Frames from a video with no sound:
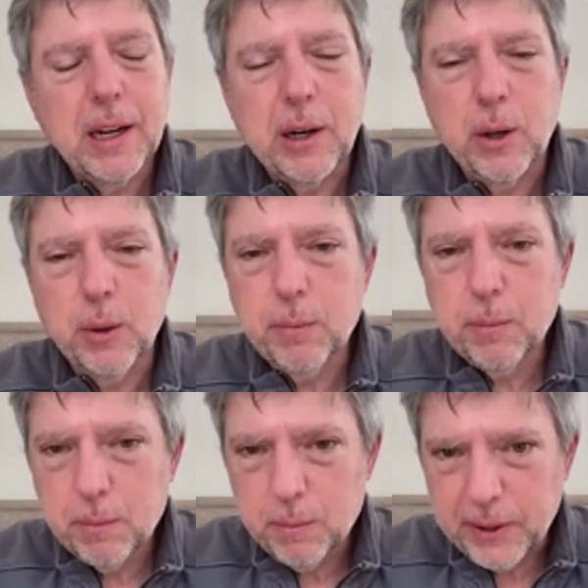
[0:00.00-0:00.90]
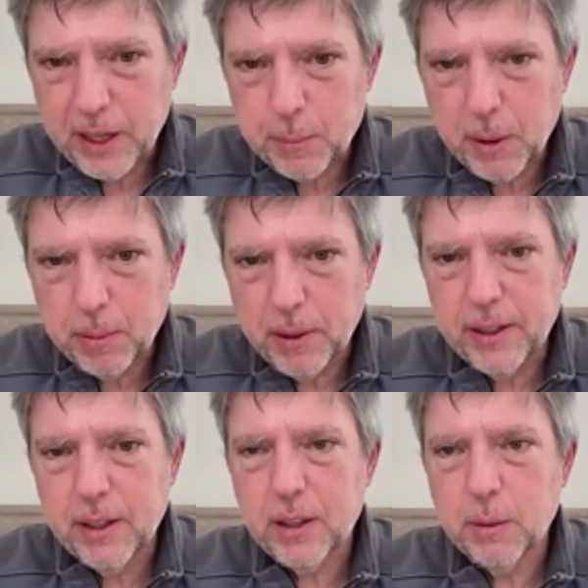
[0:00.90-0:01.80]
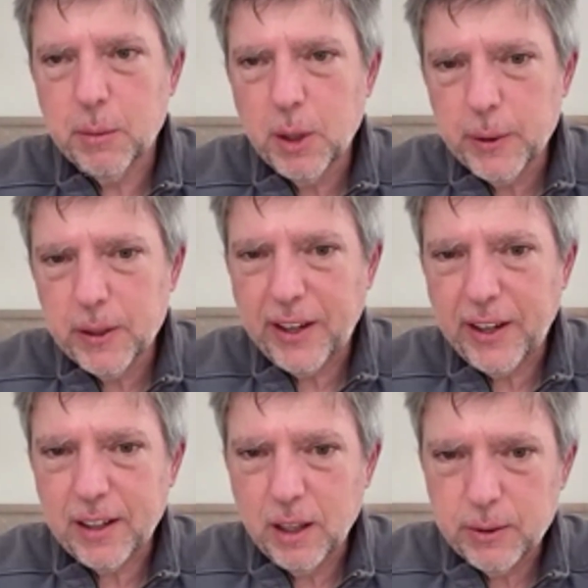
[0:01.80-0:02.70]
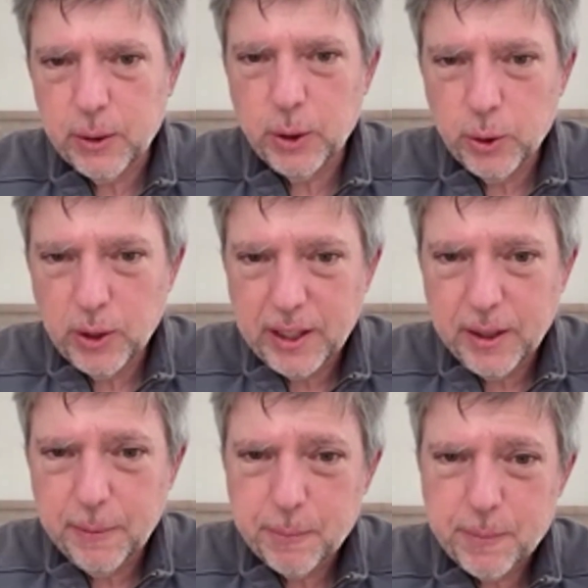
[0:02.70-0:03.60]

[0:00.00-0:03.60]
Our data pipeline at the moment is Anglophone only.